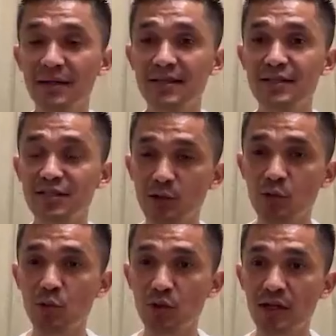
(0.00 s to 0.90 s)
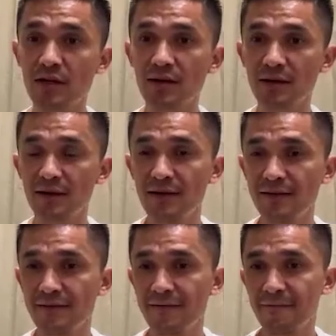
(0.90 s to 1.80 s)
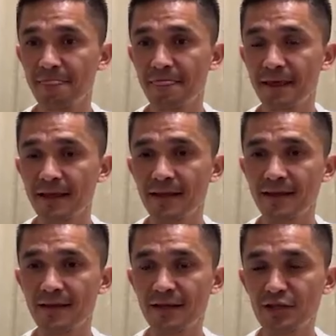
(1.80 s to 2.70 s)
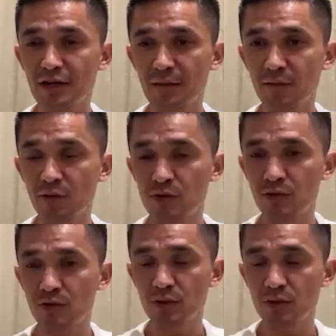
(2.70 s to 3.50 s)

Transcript: I think South Korea in the Asia Cup was